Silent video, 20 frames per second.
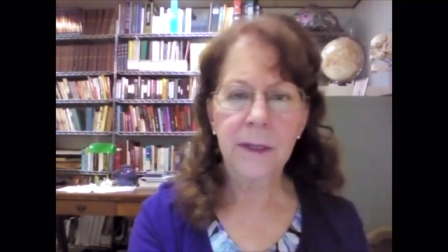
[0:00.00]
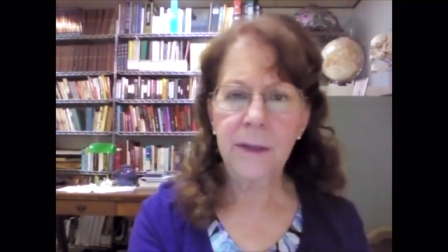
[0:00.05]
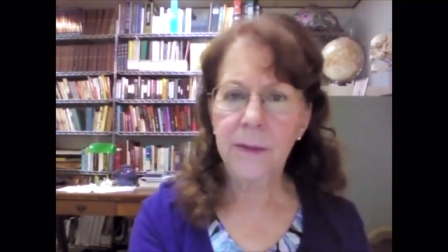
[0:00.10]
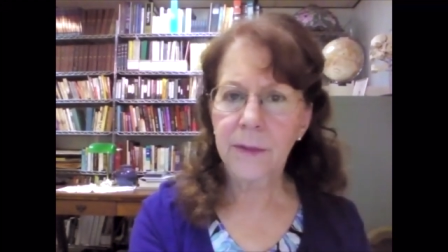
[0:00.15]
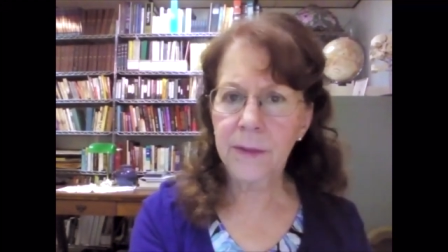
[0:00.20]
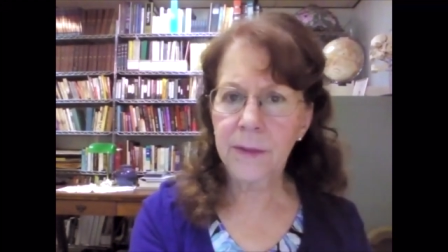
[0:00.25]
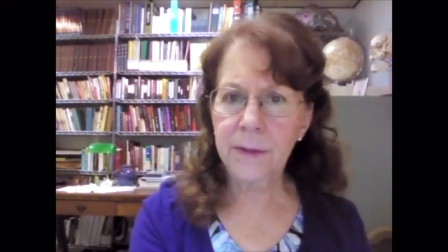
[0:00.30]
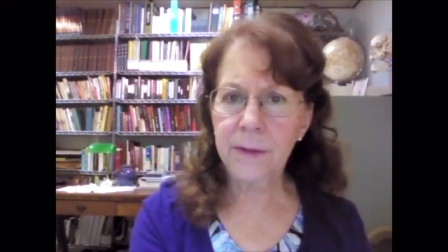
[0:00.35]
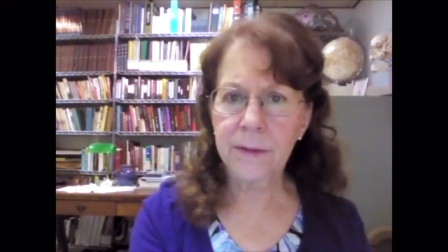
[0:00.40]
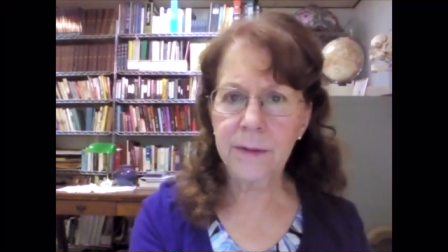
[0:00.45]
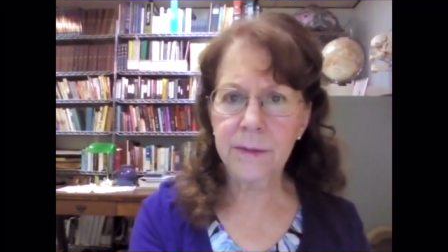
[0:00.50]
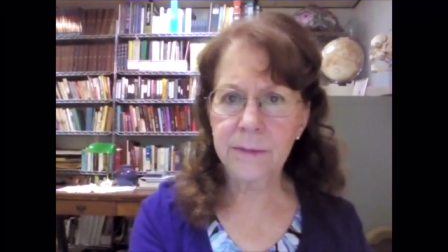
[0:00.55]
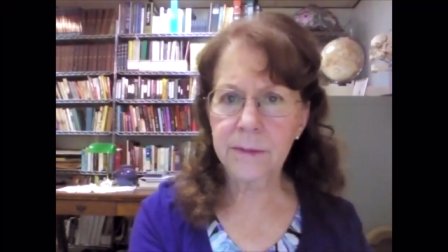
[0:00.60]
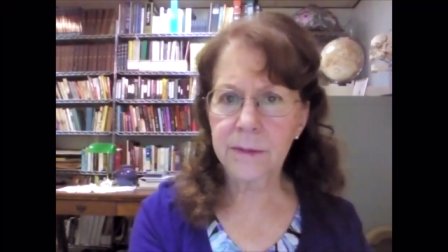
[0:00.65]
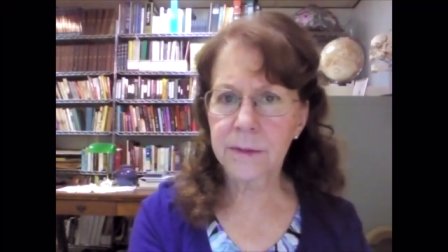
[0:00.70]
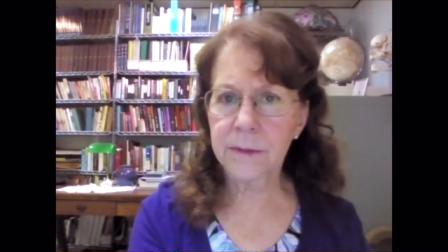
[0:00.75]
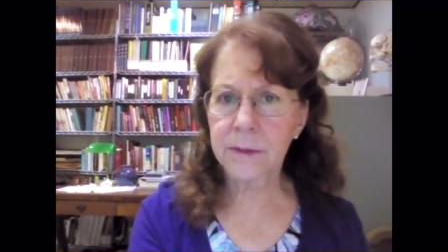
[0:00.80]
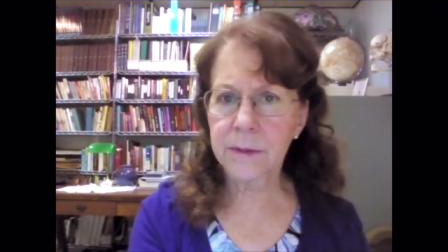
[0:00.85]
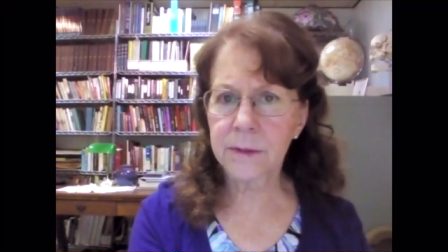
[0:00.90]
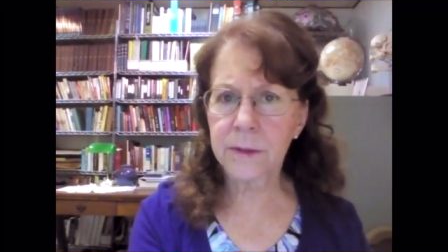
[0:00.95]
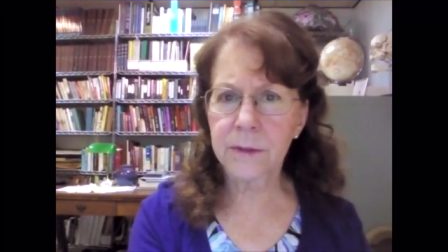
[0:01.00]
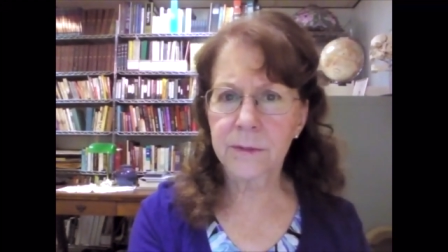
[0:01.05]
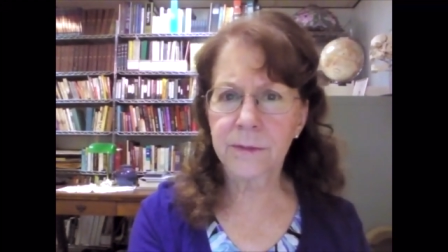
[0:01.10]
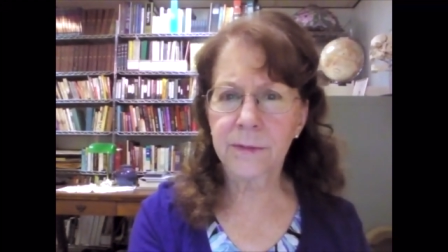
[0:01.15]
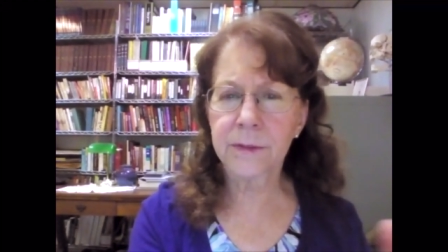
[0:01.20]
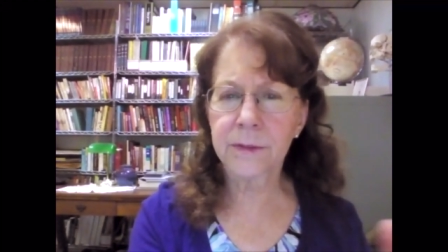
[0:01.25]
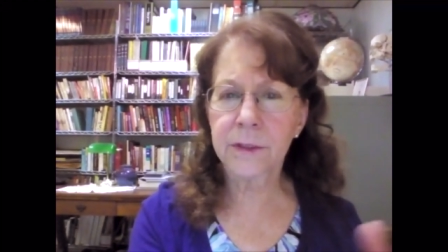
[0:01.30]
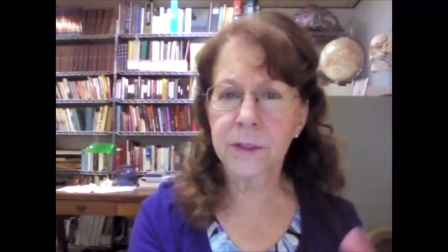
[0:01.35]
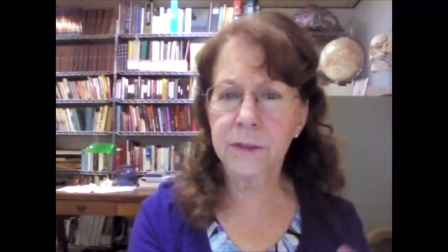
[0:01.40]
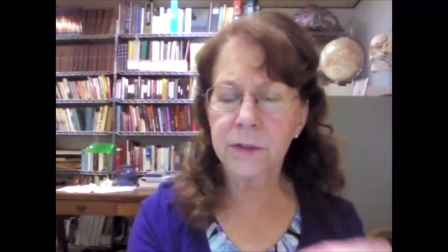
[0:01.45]
the
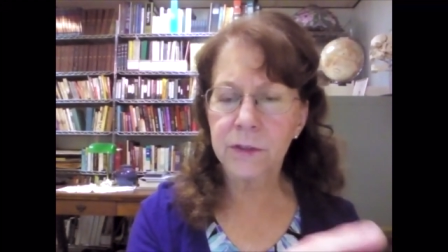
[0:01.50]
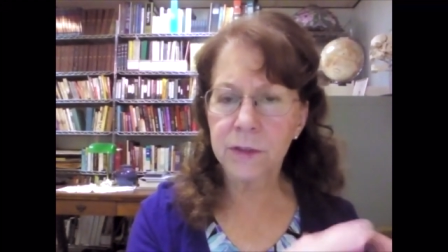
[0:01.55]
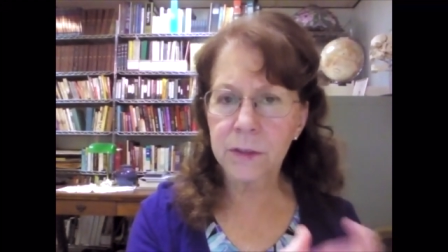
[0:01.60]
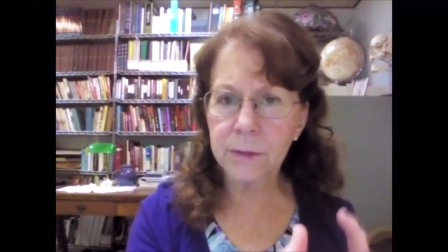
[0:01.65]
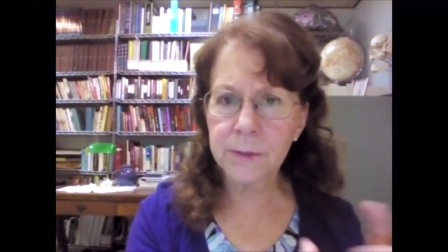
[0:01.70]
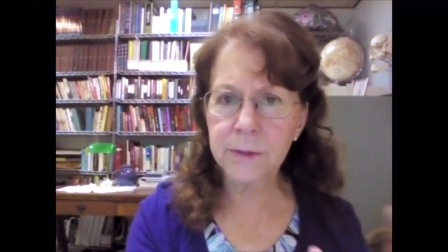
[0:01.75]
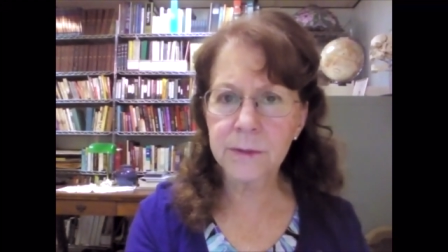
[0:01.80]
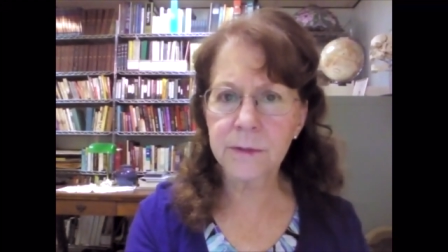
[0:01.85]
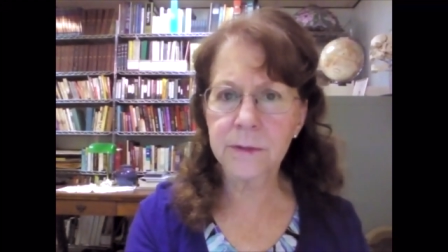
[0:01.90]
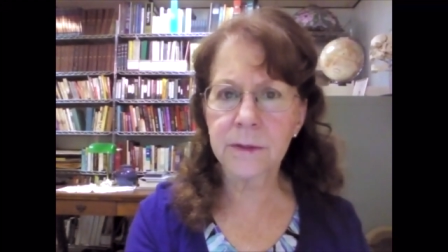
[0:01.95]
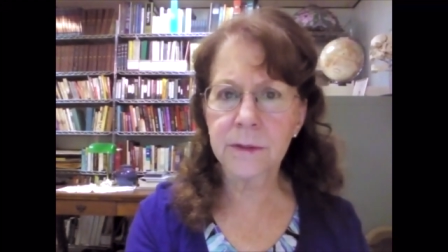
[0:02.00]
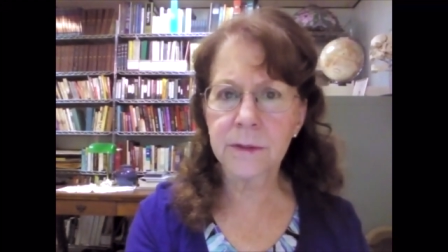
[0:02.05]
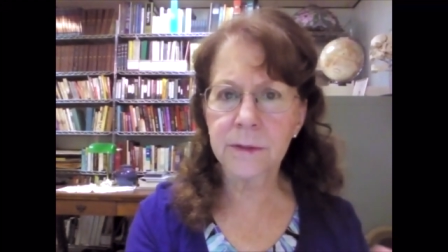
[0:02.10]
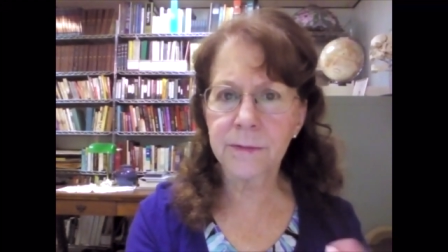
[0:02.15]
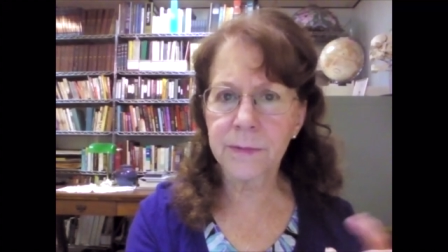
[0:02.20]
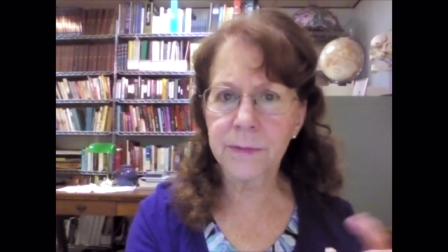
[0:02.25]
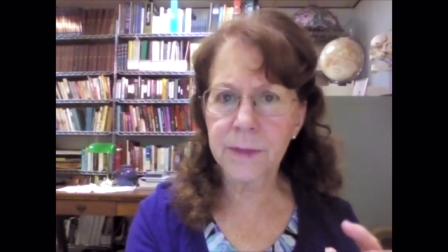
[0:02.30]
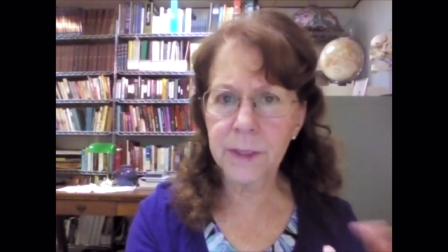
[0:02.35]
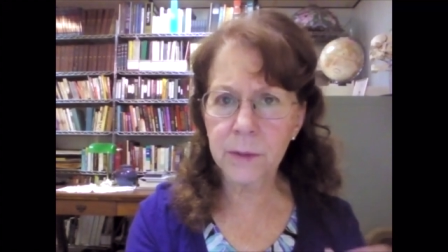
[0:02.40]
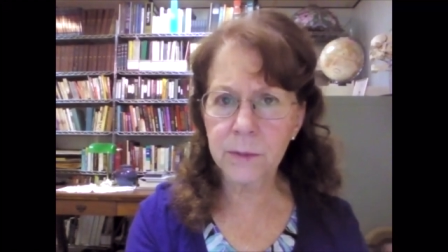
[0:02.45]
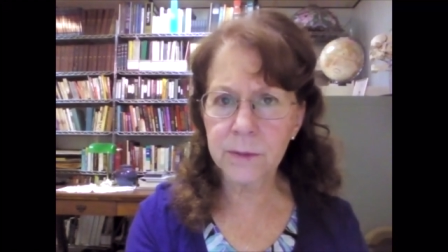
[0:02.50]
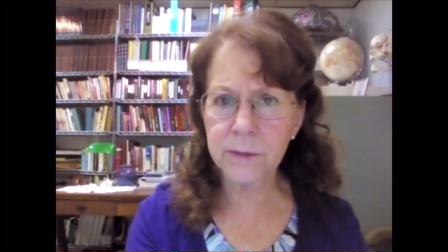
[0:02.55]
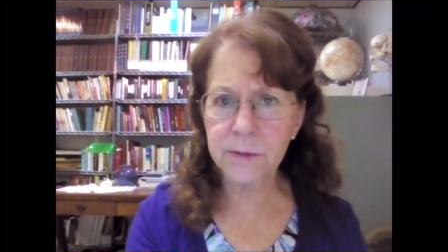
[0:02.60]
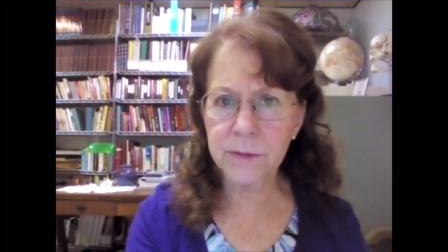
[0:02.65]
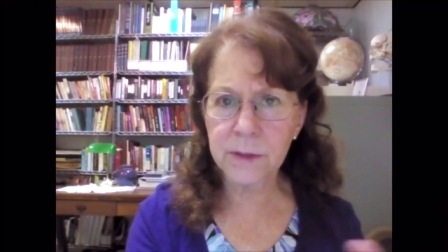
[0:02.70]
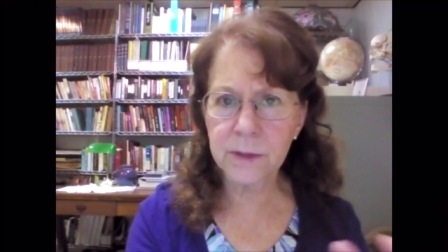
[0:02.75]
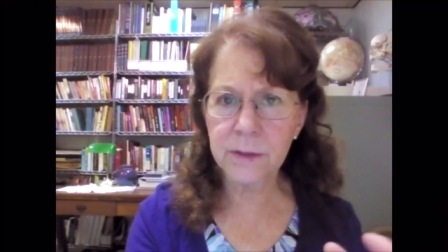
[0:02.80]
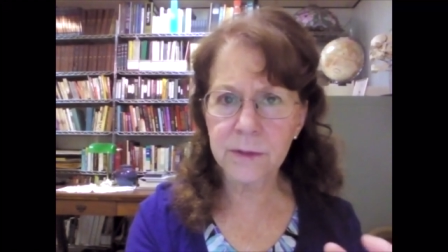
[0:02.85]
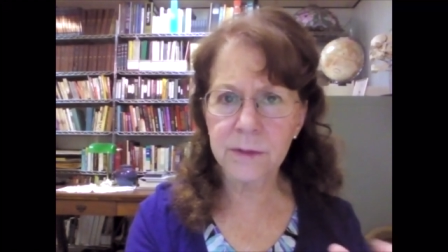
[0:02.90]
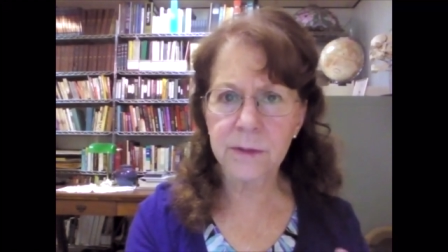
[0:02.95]
disturbance in the
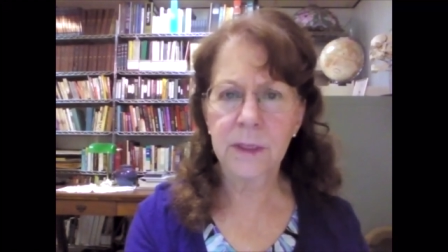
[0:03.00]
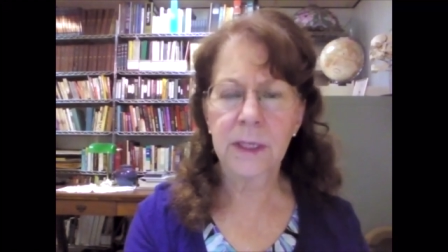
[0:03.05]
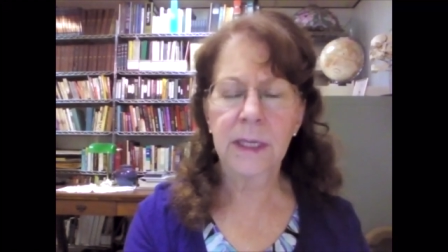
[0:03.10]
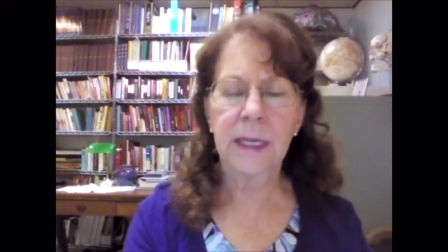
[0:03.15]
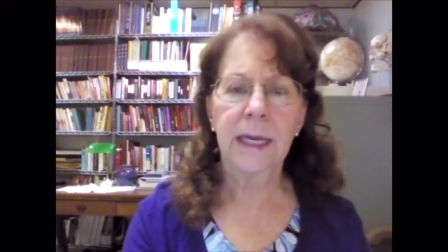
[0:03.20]
frequencies,